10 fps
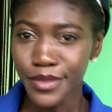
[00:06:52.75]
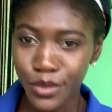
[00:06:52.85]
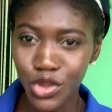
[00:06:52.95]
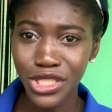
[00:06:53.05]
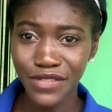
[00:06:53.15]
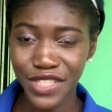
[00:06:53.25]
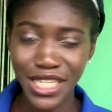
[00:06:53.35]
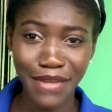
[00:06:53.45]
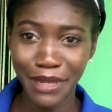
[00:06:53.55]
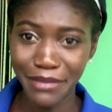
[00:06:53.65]
Most of the
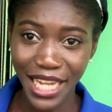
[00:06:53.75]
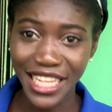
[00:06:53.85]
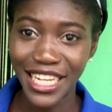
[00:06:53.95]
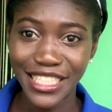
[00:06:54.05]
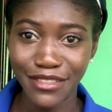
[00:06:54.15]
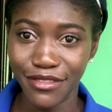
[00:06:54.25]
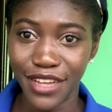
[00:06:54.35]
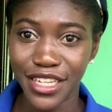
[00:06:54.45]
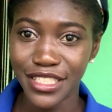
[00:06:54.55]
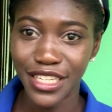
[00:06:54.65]
time I'm like that. In
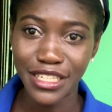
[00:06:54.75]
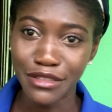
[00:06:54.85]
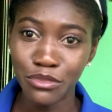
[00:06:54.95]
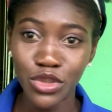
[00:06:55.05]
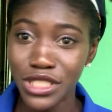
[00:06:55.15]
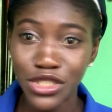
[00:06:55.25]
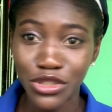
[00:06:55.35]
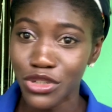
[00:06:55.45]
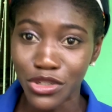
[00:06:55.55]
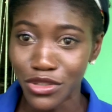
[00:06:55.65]
fact, I mostly don't
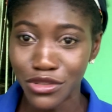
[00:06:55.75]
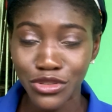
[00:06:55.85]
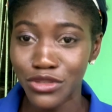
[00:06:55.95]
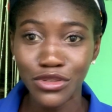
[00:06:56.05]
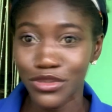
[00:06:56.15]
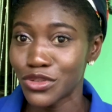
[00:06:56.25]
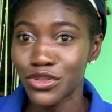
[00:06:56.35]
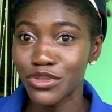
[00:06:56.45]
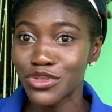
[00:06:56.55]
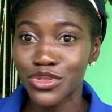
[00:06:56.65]
talk
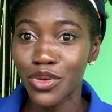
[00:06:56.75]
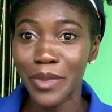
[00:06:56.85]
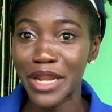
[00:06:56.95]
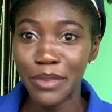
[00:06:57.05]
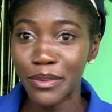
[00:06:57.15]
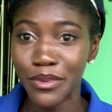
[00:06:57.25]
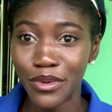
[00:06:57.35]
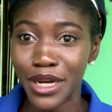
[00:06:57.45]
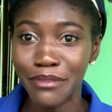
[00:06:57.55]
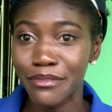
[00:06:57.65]
to so many people.
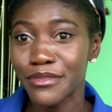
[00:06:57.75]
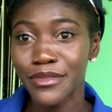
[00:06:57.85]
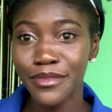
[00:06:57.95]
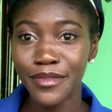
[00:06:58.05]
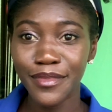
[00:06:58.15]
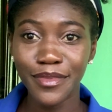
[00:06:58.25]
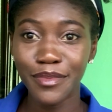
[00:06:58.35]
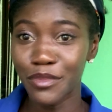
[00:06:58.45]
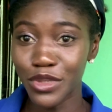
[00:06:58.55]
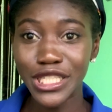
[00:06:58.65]

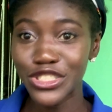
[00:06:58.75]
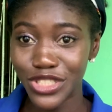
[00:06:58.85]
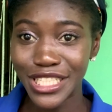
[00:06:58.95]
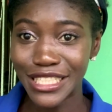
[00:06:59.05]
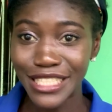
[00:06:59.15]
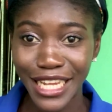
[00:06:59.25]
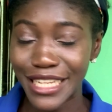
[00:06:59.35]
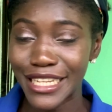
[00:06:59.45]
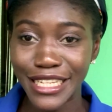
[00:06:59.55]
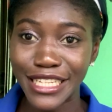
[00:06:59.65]
Mostly just inside
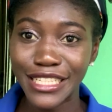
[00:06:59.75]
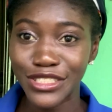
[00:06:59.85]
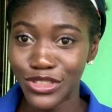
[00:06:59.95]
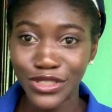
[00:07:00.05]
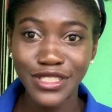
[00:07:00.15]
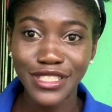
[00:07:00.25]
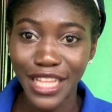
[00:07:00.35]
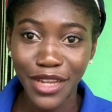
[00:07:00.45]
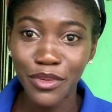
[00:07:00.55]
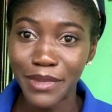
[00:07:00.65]
and just
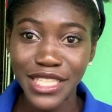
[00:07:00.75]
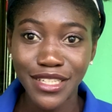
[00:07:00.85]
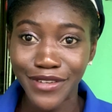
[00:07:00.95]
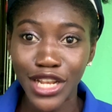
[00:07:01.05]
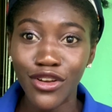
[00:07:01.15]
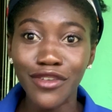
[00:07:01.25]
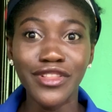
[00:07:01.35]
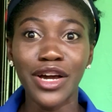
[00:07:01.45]
like with myself. I love that